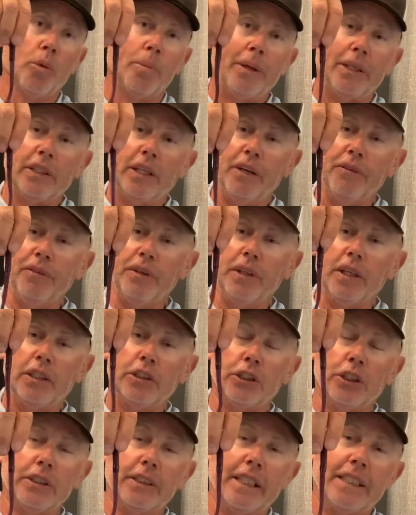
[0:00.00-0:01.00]
bit different than
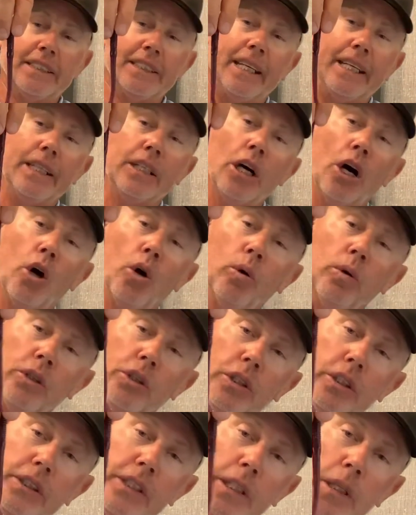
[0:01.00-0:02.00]
just a Cinco.
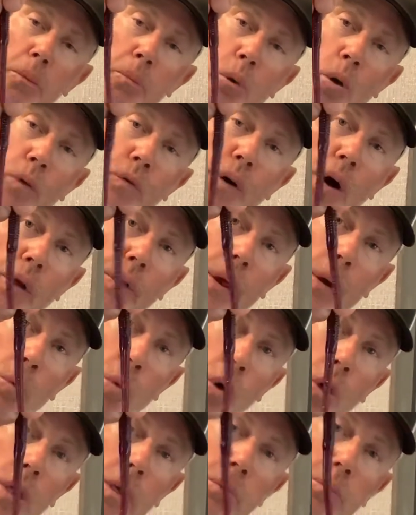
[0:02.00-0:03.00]
You can see the profile on that
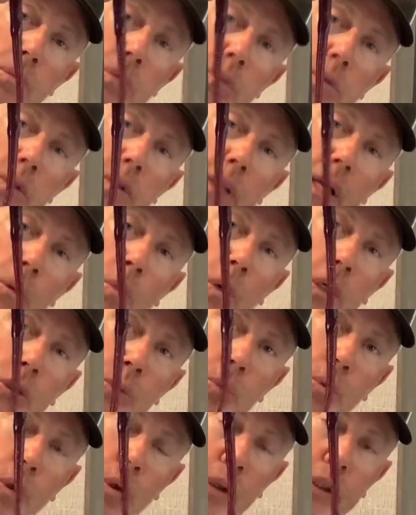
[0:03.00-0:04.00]
worm. That works
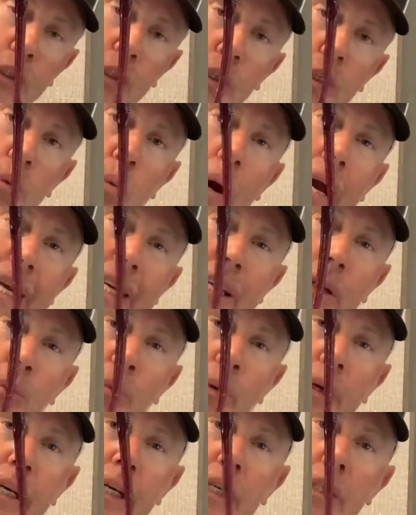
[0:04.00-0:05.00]
really good wacky
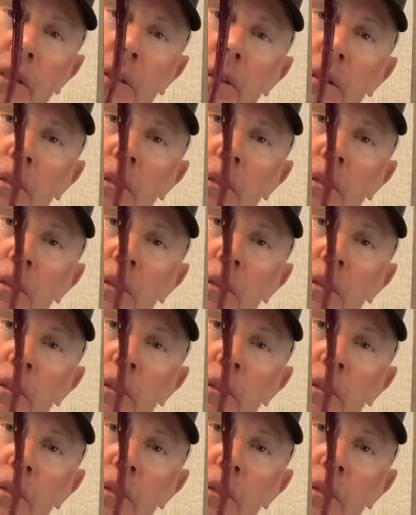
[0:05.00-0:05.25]
rigging,